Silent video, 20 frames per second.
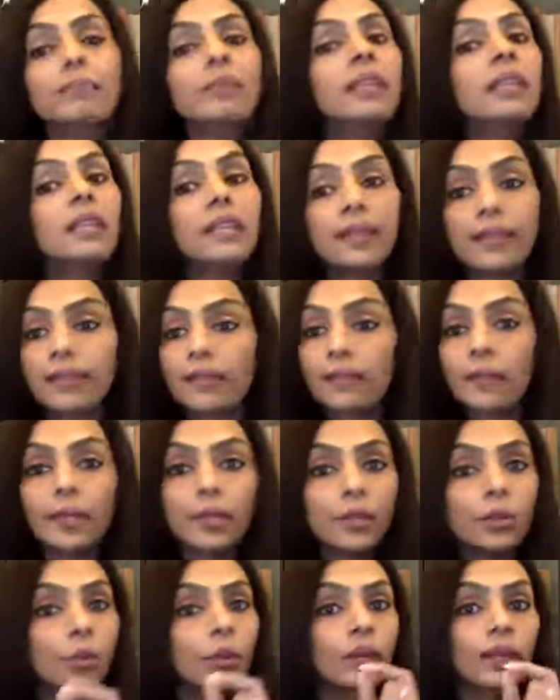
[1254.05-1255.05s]
Believe
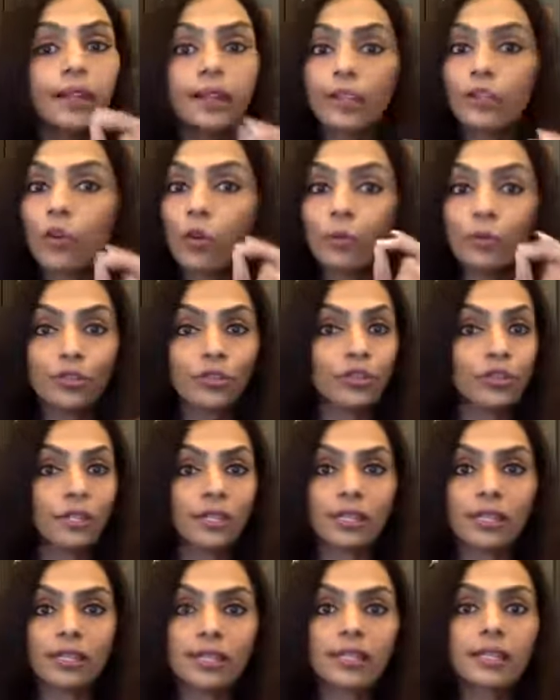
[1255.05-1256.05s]
me, you will get the
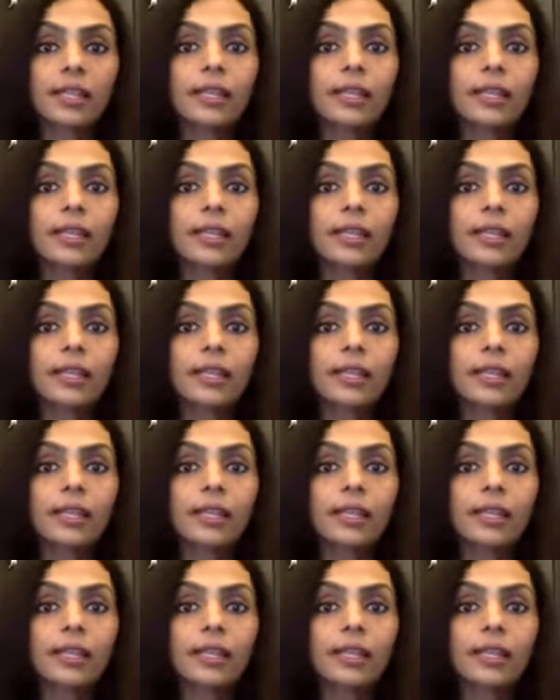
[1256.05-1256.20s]
opportunities.